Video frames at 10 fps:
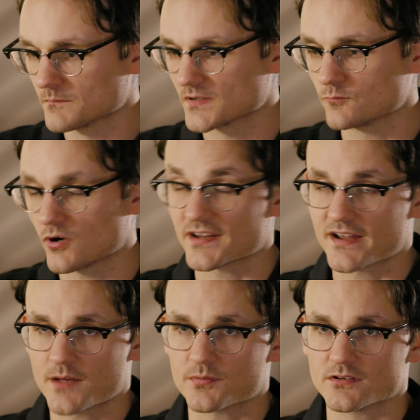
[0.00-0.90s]
because what can
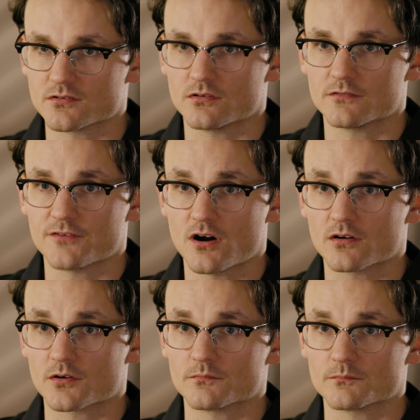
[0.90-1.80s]
happen, your
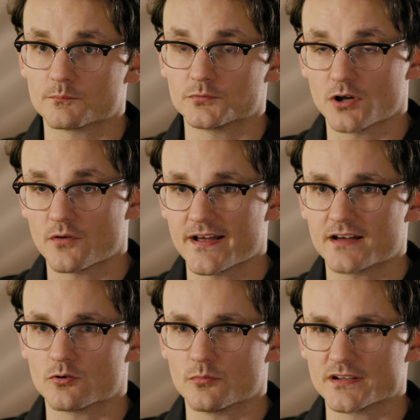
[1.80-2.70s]
file can blow
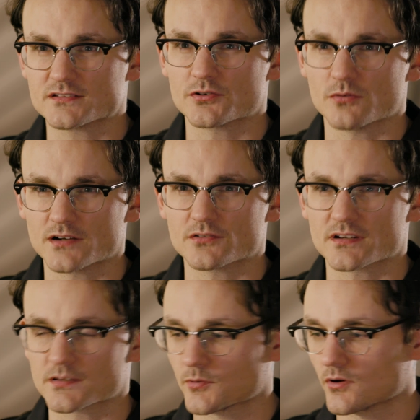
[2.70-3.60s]
out or be too
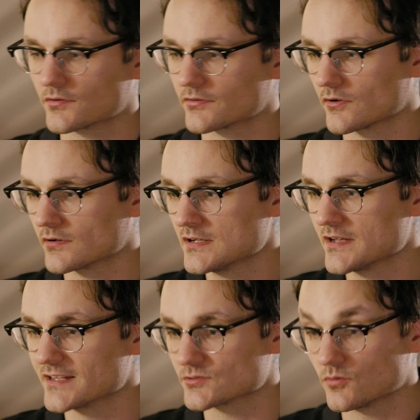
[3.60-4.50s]
underexposed. So
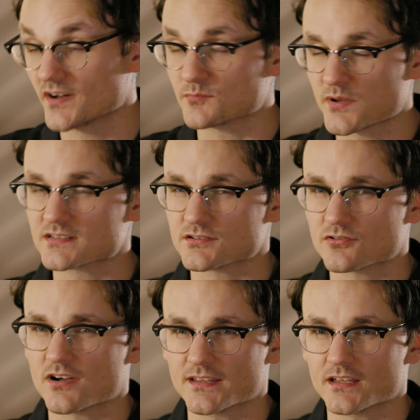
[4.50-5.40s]
it's always best to
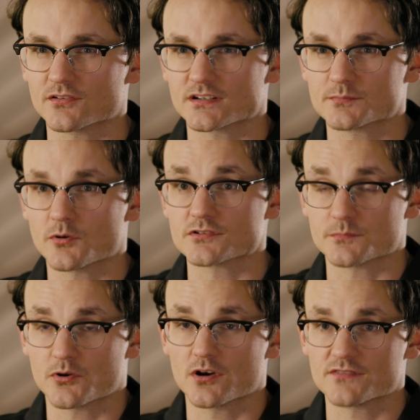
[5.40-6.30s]
try and get your
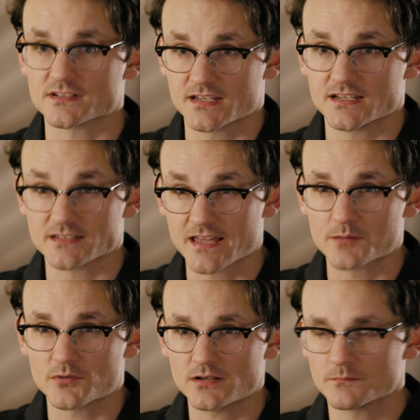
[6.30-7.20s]
exposure perfect in
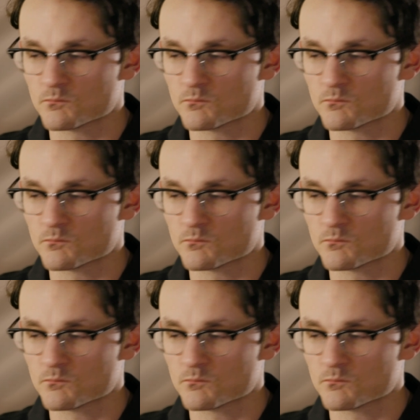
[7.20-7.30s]
camera,